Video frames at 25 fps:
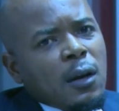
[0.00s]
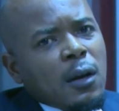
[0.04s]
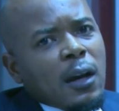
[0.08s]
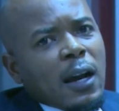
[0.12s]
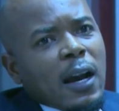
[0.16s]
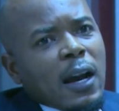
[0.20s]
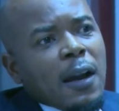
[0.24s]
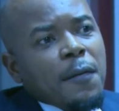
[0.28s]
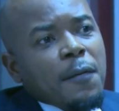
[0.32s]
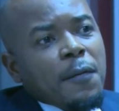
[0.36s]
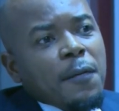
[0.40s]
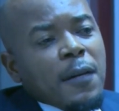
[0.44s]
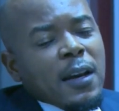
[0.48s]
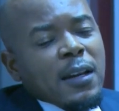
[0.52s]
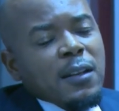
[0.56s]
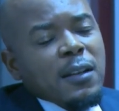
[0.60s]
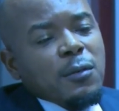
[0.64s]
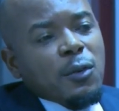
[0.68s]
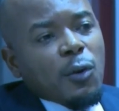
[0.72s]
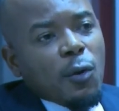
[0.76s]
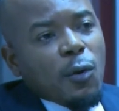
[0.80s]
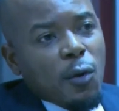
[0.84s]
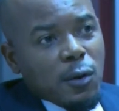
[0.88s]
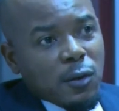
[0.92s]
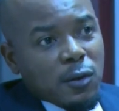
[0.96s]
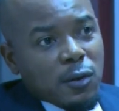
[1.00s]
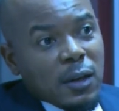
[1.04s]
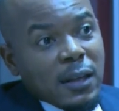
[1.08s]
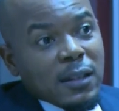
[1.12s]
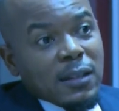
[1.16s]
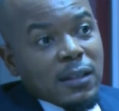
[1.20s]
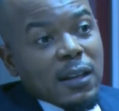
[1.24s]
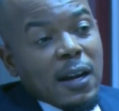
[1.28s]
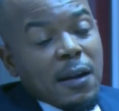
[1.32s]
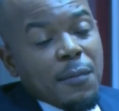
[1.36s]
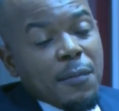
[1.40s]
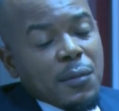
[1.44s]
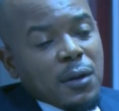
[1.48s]
I've had contracts
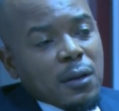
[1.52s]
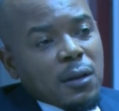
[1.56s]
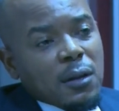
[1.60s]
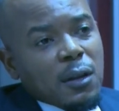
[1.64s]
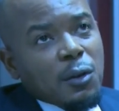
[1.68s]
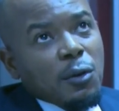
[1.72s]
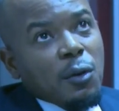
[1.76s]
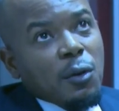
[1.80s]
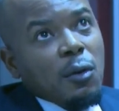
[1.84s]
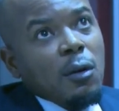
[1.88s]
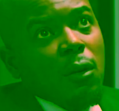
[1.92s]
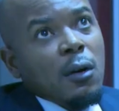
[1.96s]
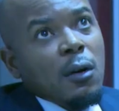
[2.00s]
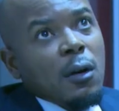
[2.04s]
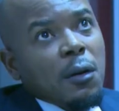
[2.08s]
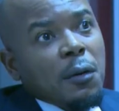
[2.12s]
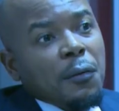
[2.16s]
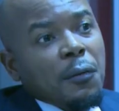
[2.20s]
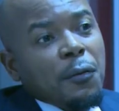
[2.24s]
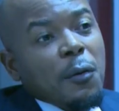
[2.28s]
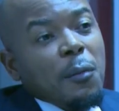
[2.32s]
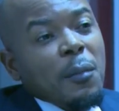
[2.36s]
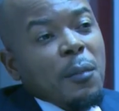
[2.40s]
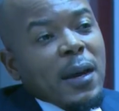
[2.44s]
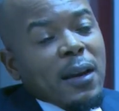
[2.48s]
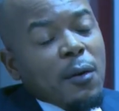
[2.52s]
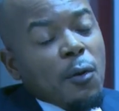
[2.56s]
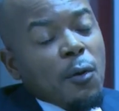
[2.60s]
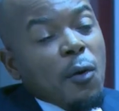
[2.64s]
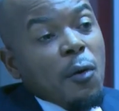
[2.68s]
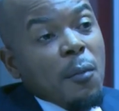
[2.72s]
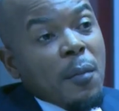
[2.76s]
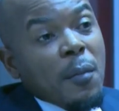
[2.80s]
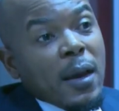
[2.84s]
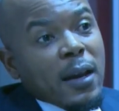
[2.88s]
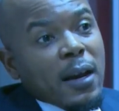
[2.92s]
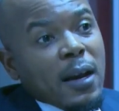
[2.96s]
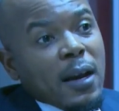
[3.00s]
coming, you know, for all
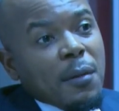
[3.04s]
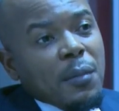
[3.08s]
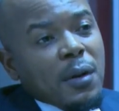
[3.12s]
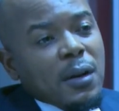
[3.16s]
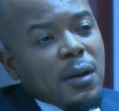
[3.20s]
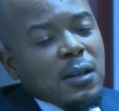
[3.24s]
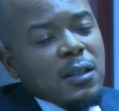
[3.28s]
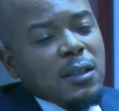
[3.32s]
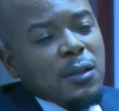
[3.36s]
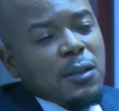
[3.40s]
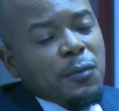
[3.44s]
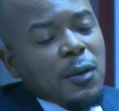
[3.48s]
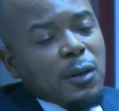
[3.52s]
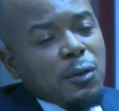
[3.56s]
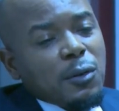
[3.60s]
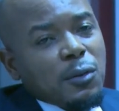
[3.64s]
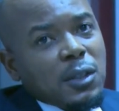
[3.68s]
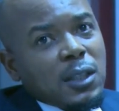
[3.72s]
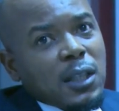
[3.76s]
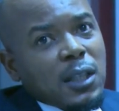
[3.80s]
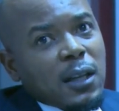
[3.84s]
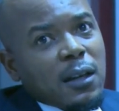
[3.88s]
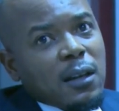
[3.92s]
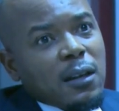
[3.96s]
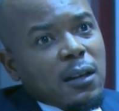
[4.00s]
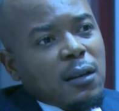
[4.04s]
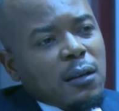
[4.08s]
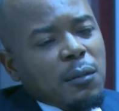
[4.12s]
my companies, if you have to check,